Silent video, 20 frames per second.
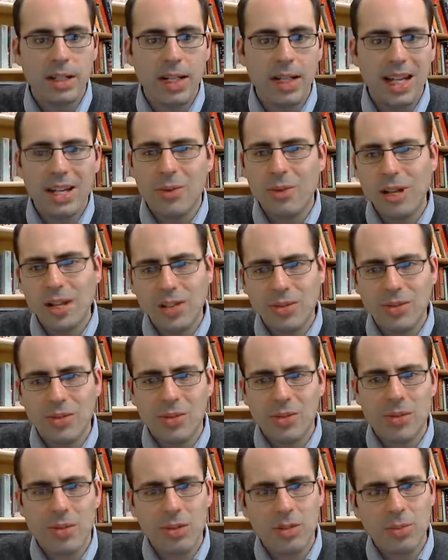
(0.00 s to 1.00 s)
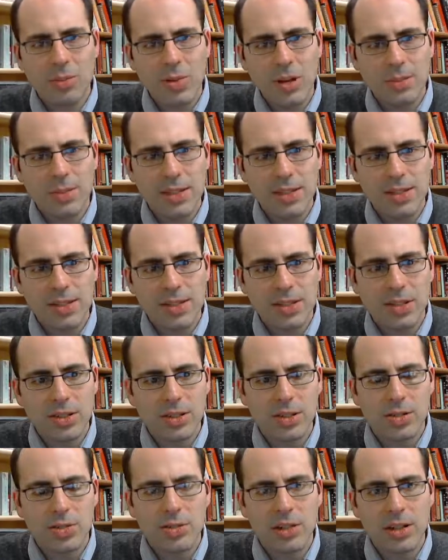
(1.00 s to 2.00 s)
Anyway, you don't know what the prompt is until
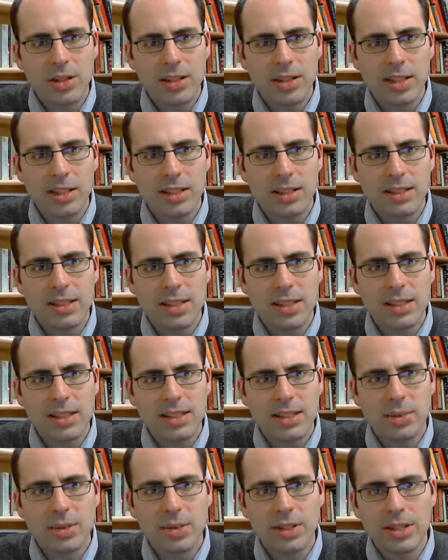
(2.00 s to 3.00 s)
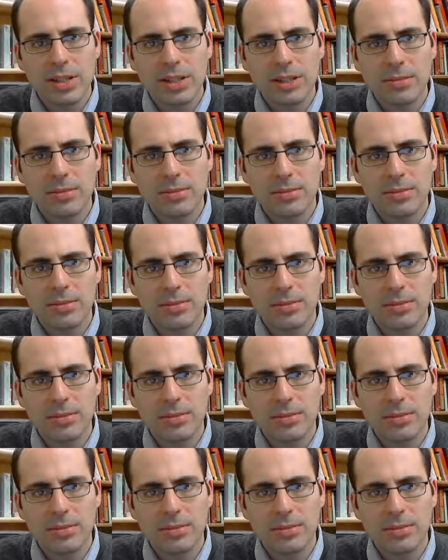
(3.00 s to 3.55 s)
you log in and see what the,